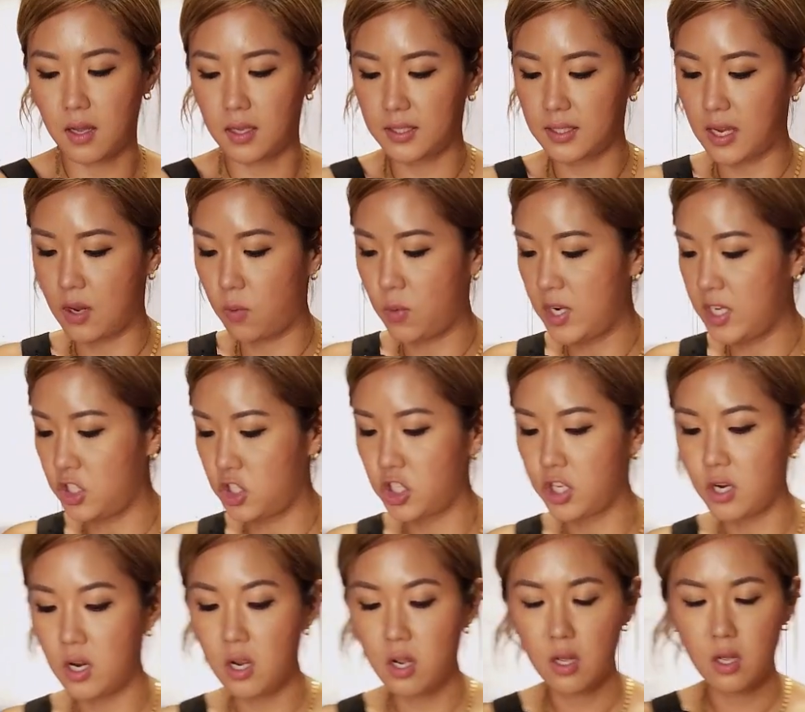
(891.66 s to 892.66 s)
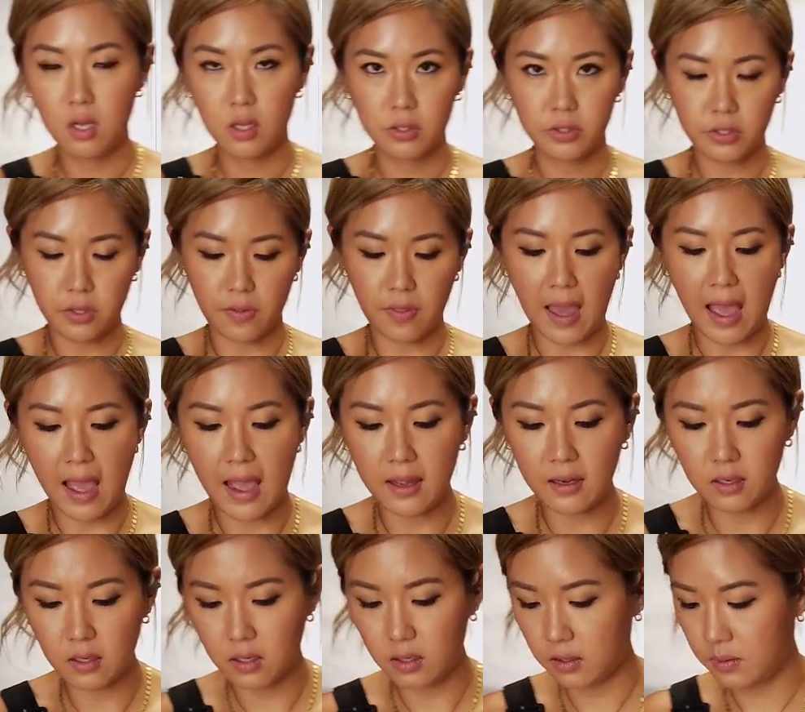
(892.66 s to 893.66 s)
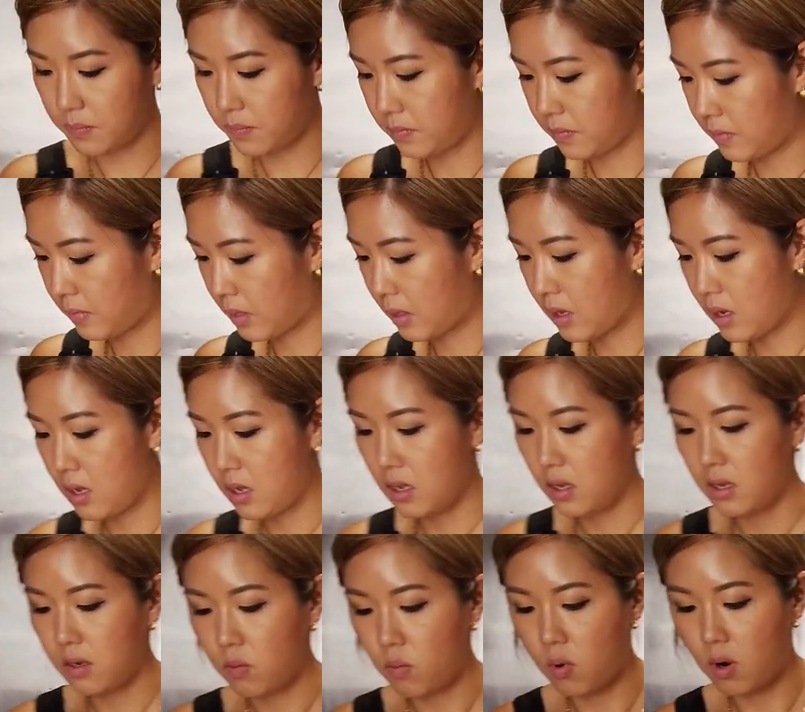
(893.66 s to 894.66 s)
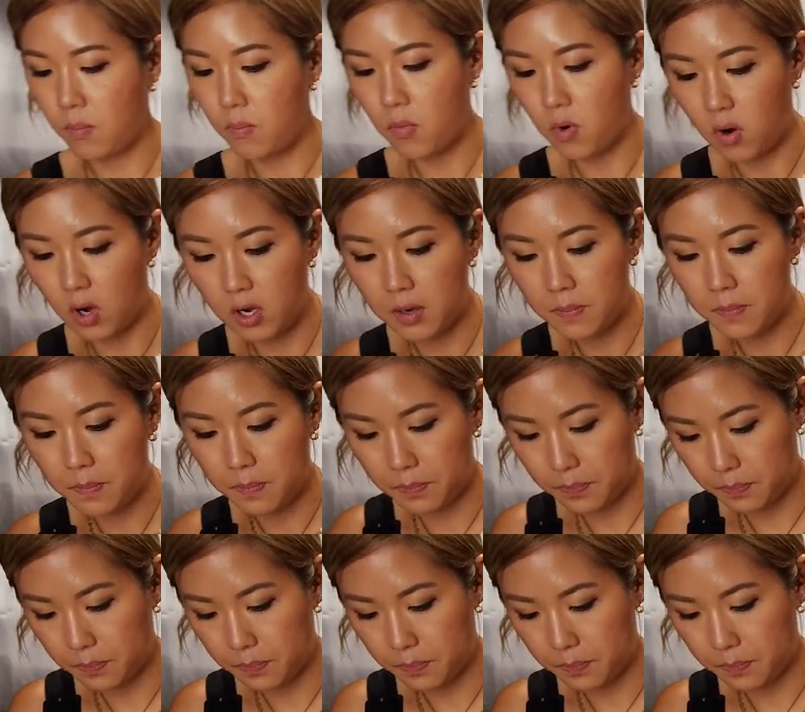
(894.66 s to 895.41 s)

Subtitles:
sandwich. So that, one more.